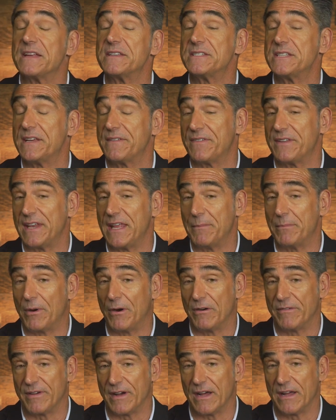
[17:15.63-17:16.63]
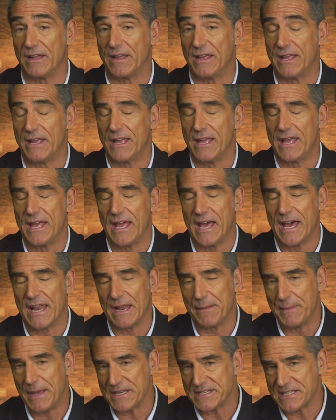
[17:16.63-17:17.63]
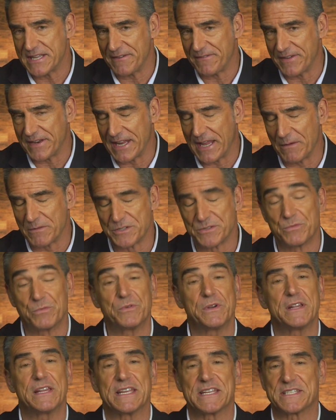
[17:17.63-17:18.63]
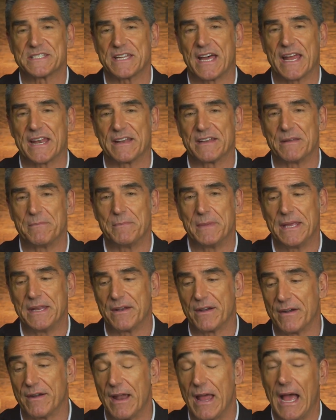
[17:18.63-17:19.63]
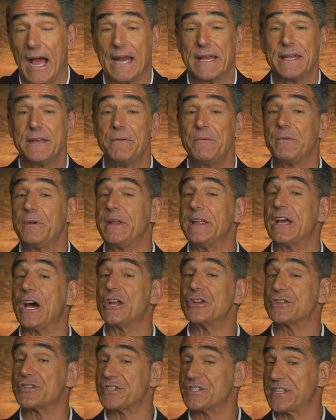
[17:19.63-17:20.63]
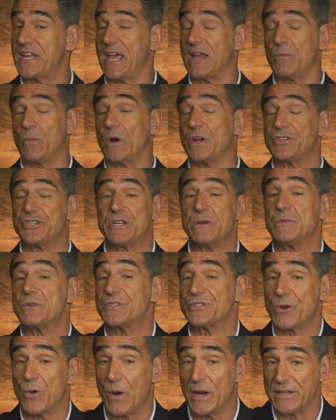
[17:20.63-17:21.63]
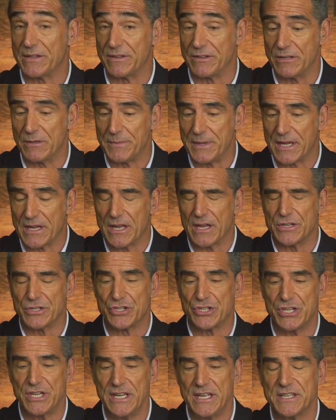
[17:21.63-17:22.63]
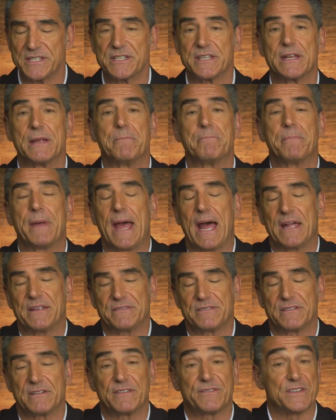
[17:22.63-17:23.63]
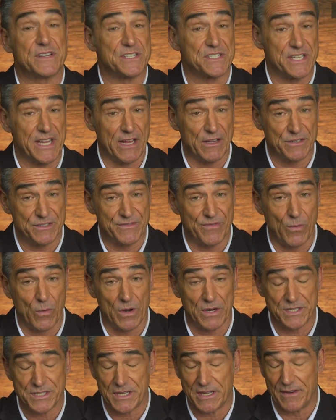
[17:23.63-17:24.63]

Tiffany Bova. And I met Tiffany. I was really excited to meet her. I didn't really understand what she was going to do because she is an ambassador for Salesforce.